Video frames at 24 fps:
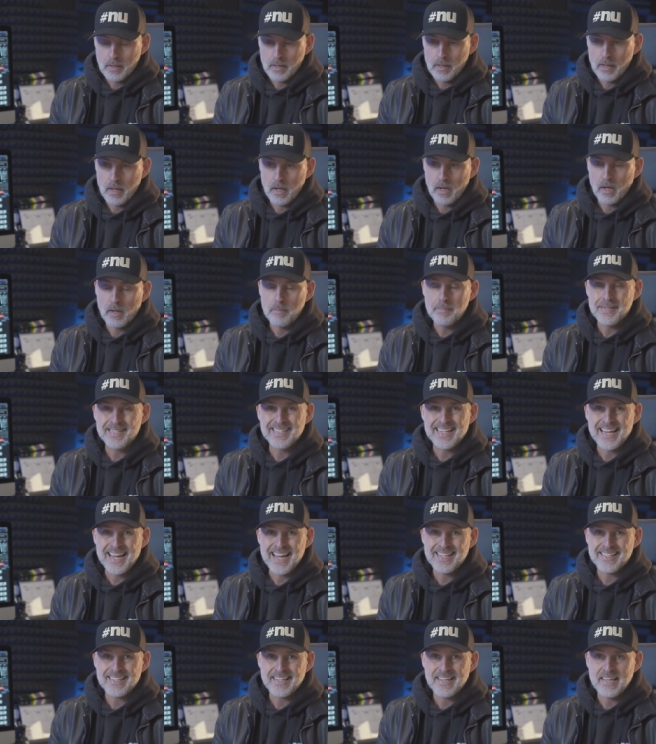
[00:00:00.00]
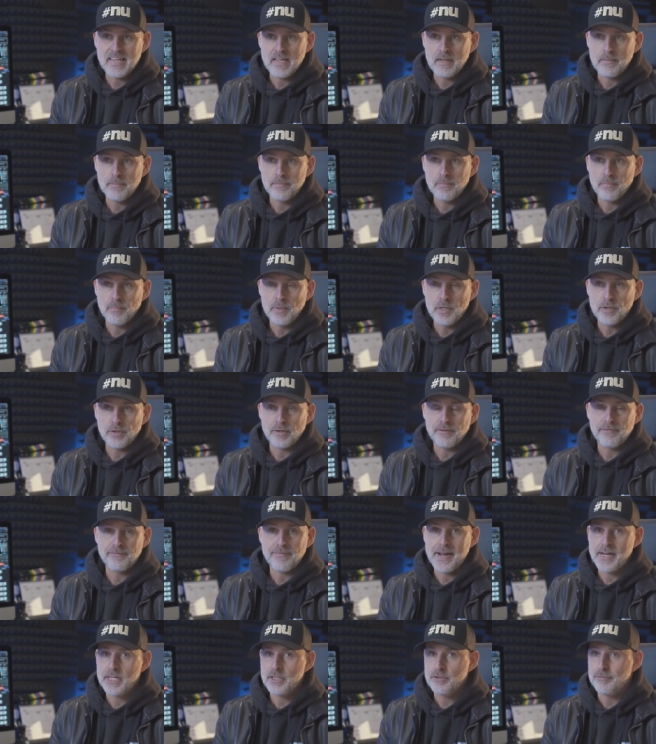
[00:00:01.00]
I'm saying to him, we've got to
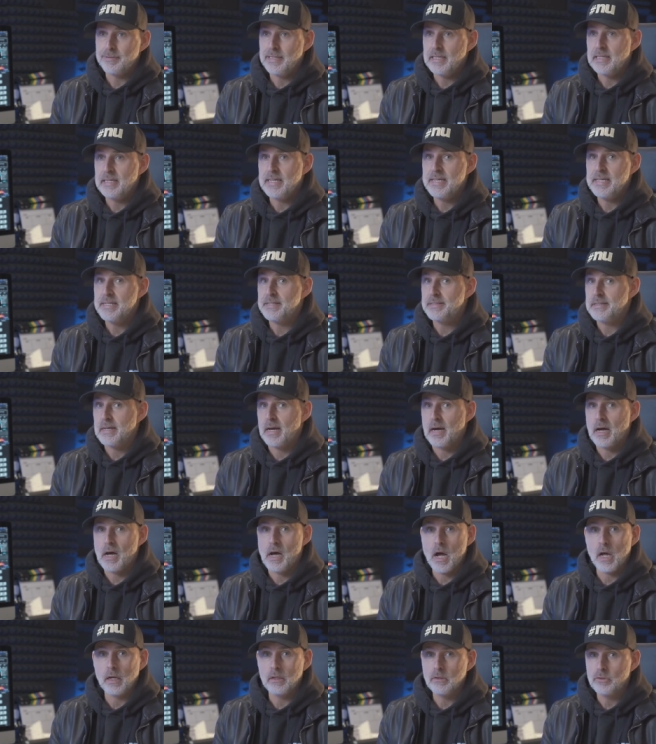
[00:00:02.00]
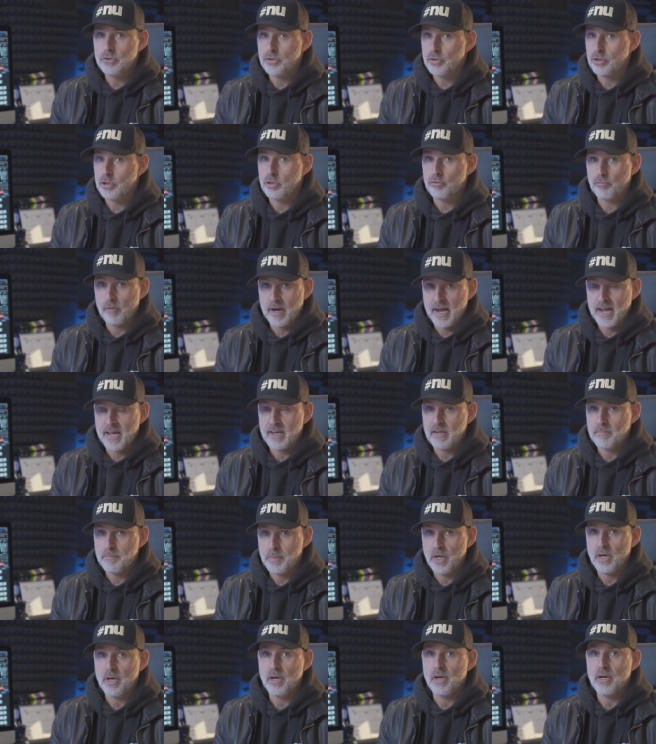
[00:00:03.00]
factor in at least $100,000
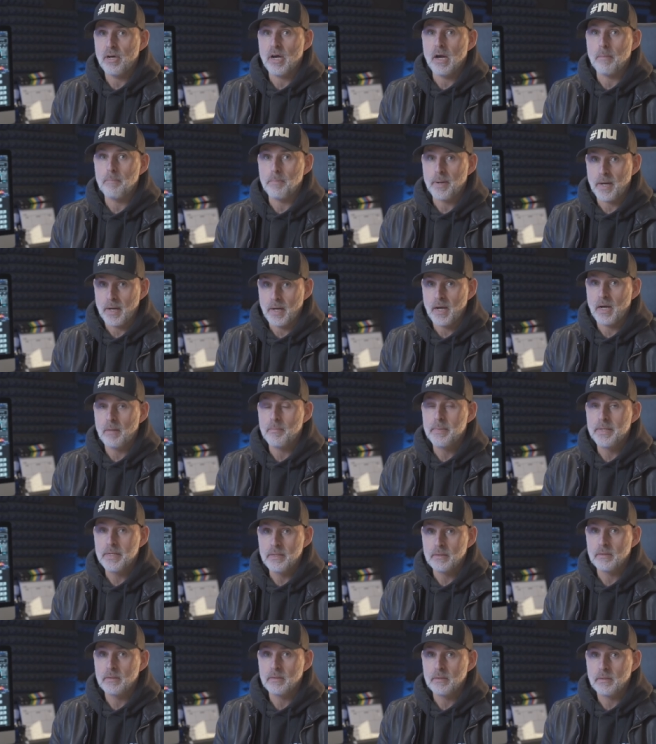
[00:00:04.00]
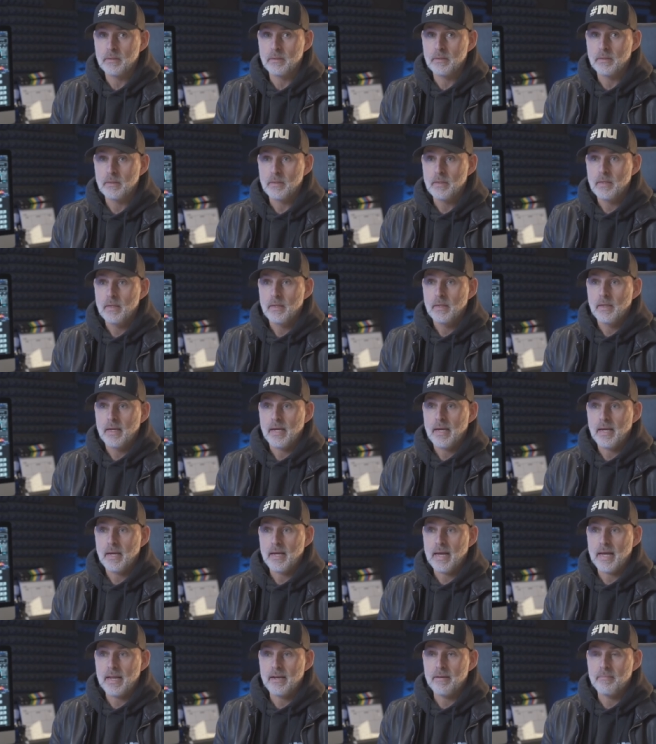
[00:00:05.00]
per apartment
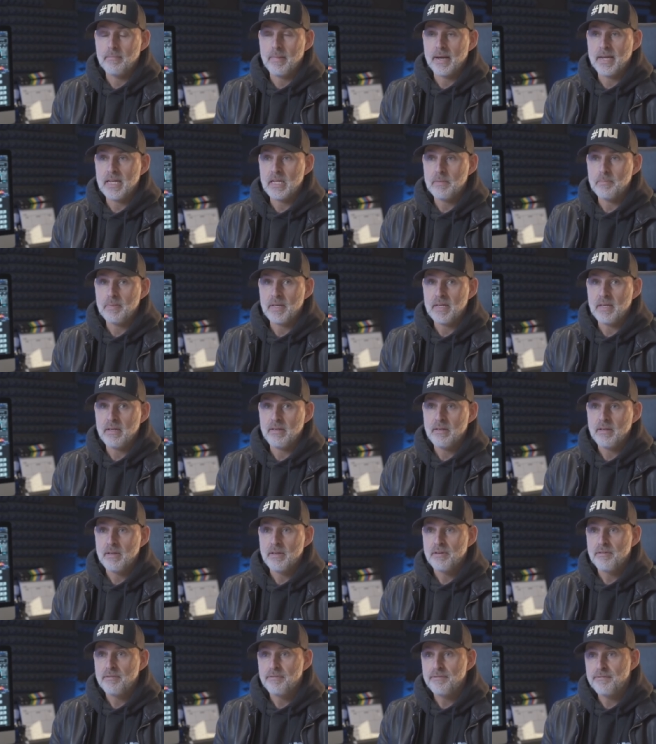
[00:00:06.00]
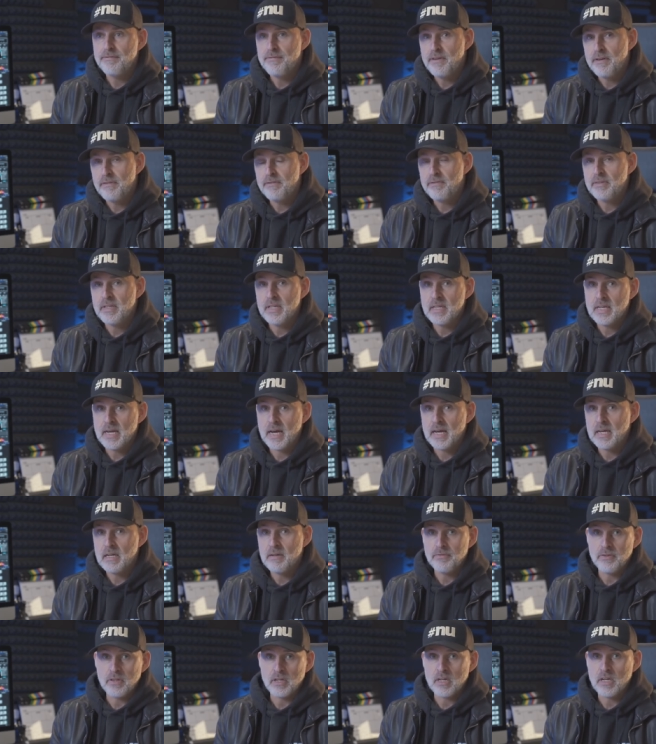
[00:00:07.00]
and maybe
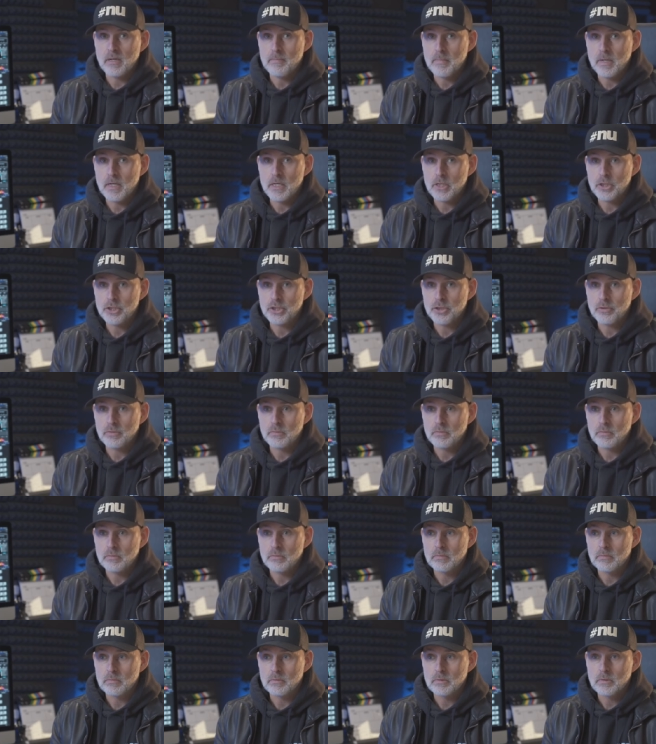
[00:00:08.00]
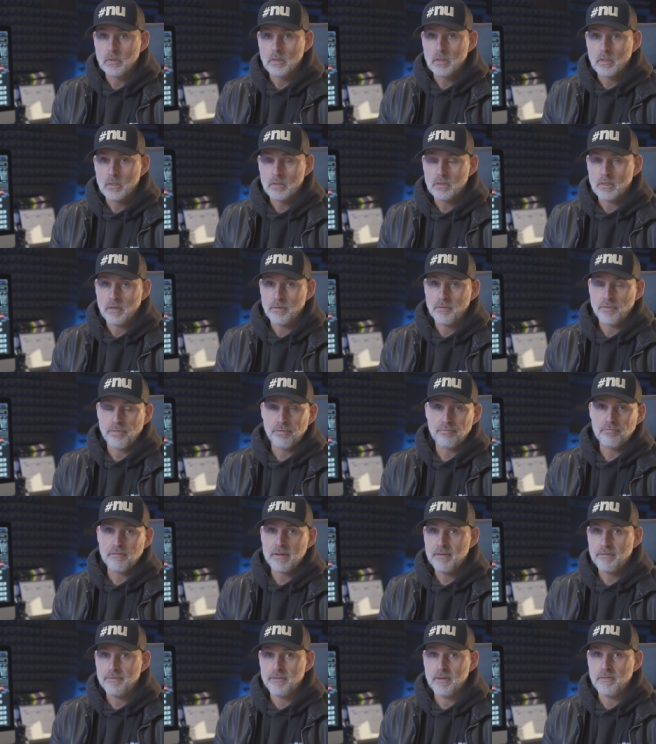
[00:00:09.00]
$50,000 for the commercial. So
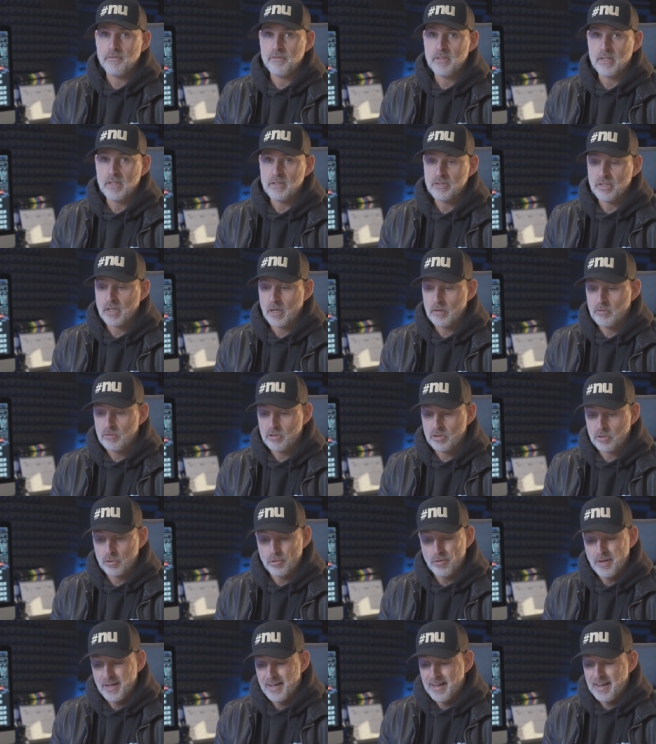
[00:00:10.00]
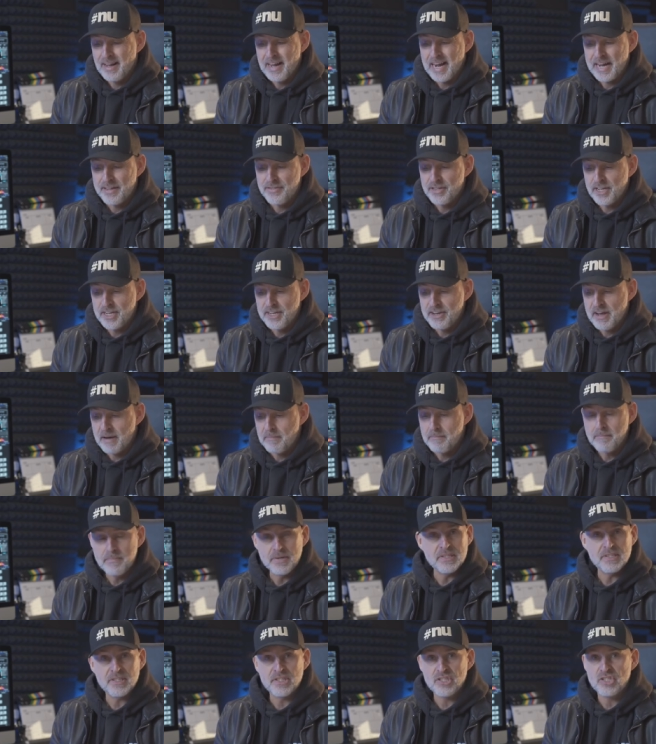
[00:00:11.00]
$350,000 in total, and the
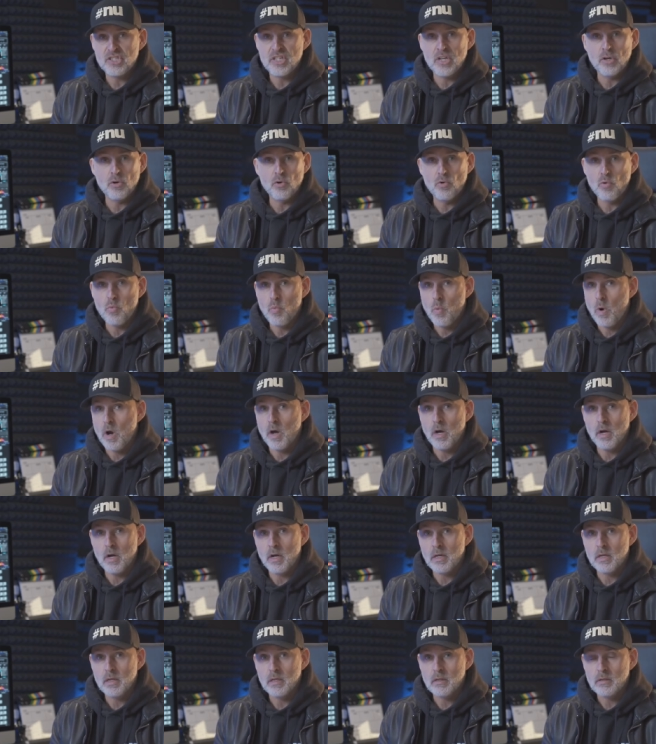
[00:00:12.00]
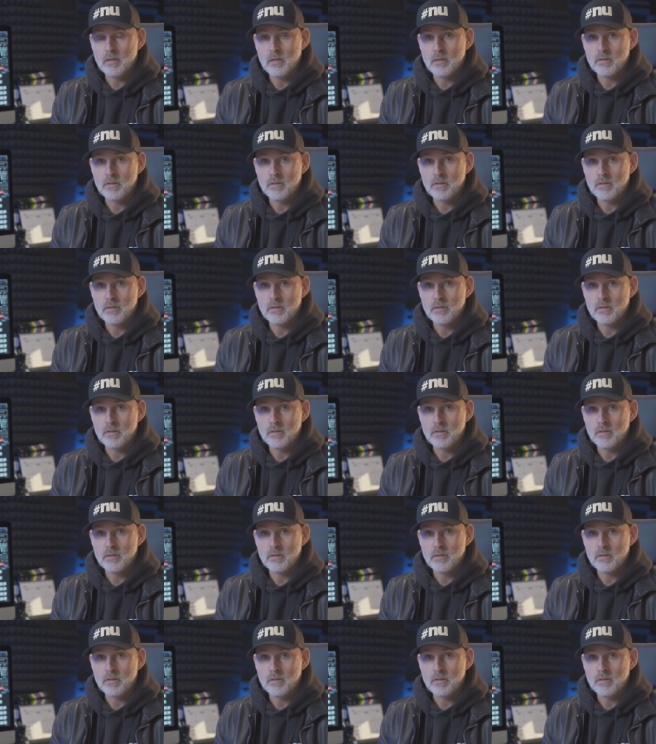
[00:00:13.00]
numbers still work.